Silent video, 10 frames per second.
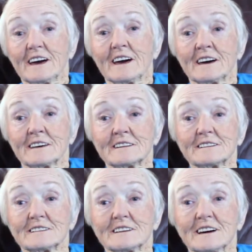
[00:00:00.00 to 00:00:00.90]

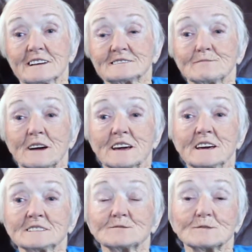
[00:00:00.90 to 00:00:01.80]
And as my
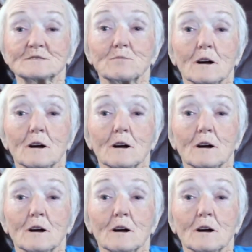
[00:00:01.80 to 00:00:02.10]
kids would